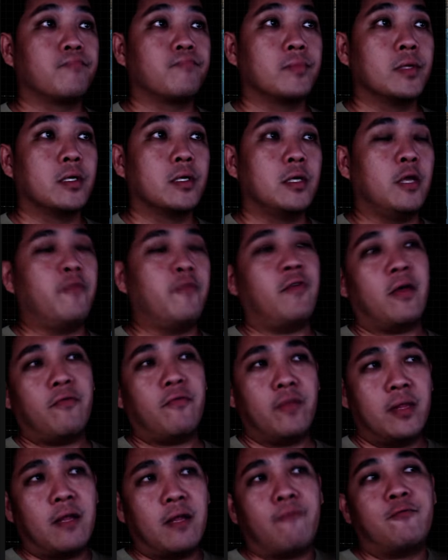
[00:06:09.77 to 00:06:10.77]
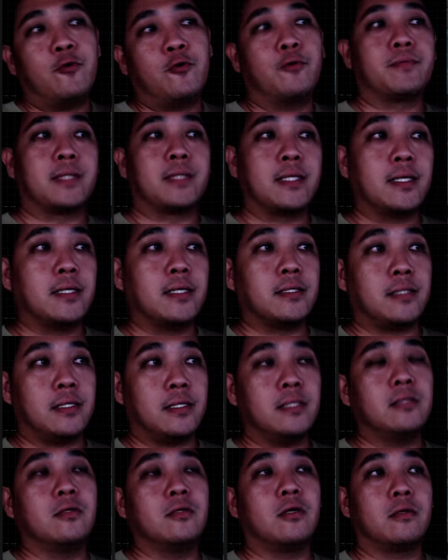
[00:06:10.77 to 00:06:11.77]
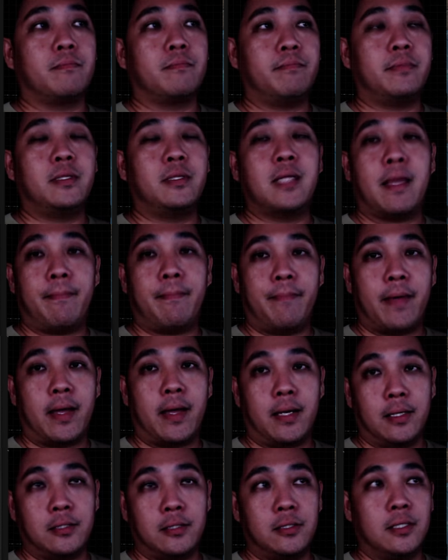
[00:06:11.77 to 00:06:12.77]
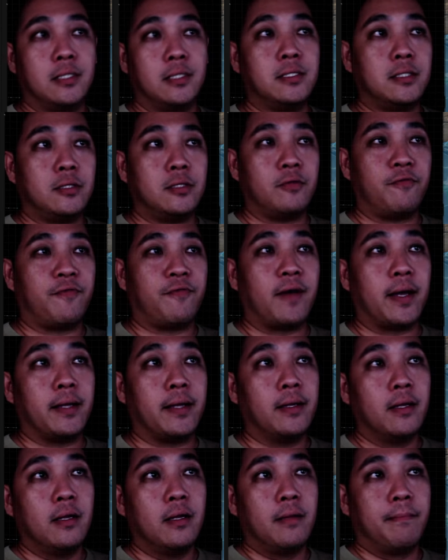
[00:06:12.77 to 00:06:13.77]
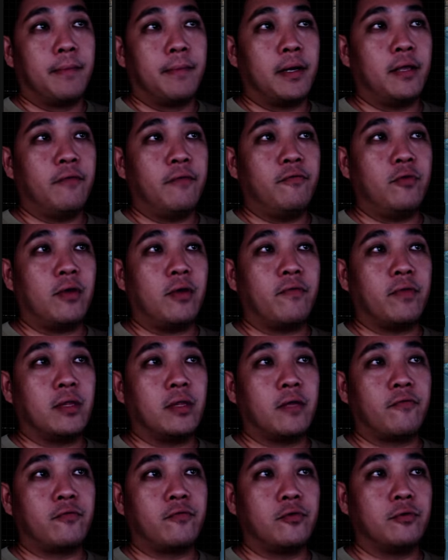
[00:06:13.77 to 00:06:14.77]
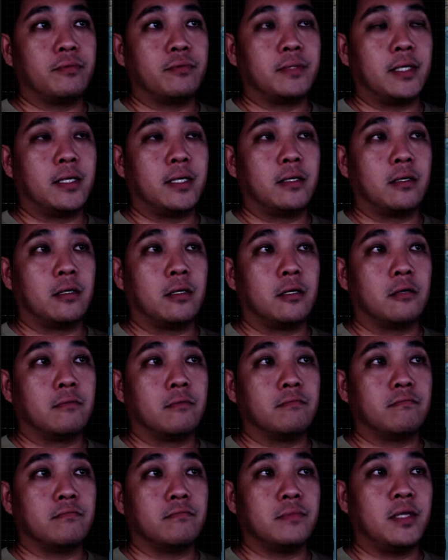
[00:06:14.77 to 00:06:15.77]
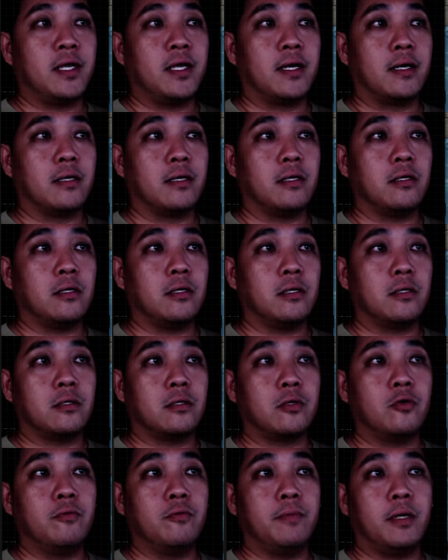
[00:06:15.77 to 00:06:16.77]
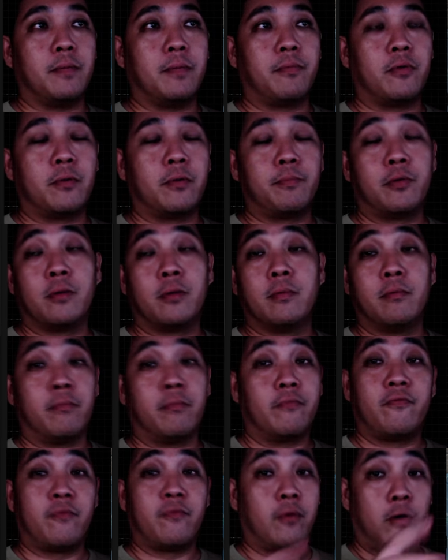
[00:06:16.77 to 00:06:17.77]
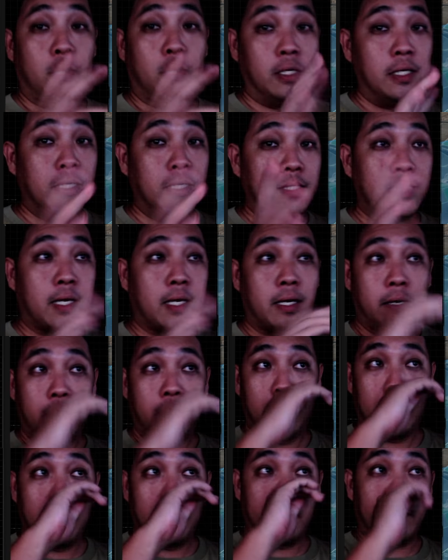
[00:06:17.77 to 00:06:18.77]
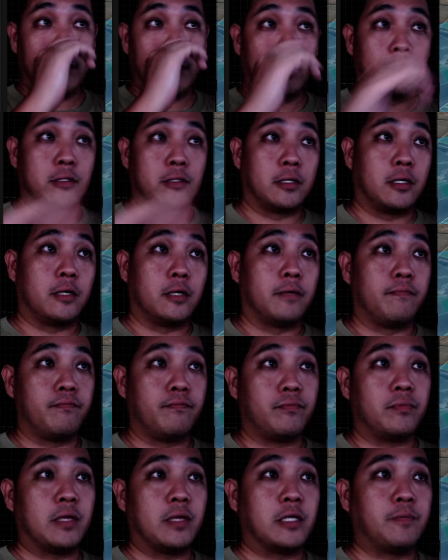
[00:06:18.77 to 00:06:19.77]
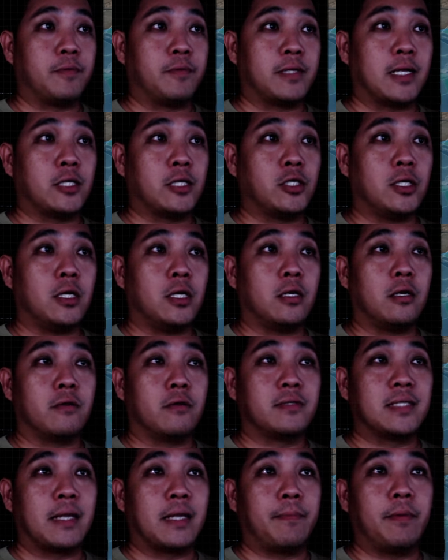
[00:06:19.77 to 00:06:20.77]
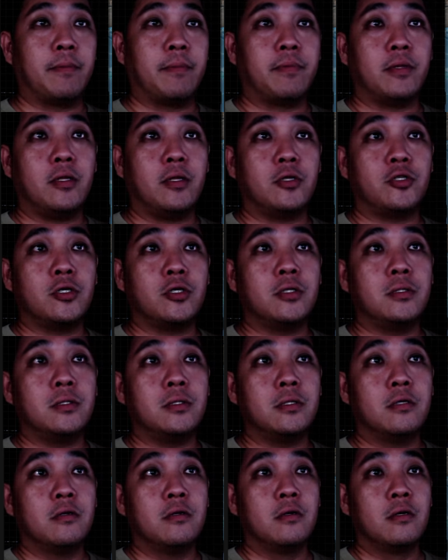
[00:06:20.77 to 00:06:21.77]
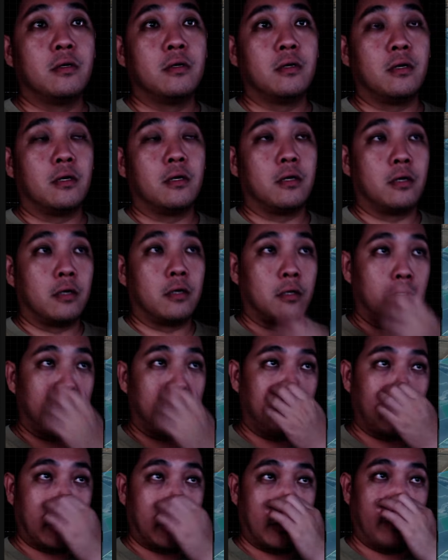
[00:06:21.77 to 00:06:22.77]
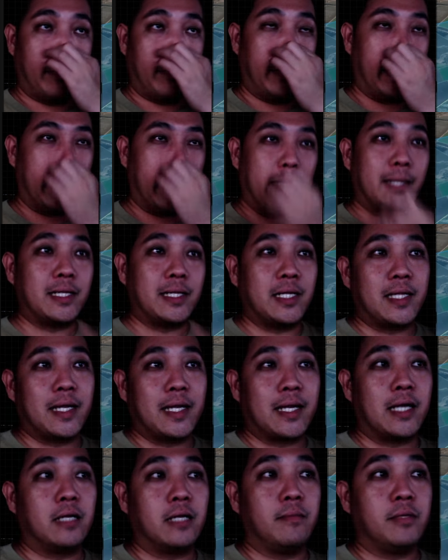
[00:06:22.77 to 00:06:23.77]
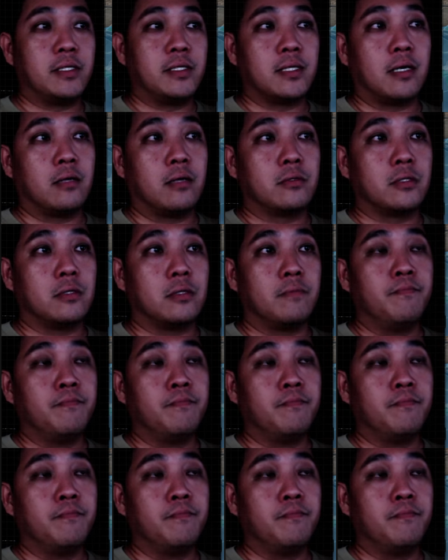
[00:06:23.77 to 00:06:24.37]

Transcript: if you have enough troops, I think it's not that bad. It's easy to fight. But if you don't have enough troops, then yeah, it could be a problem for either side, because there's potentially a lot of sniping positions. There could be anti-tank guided missiles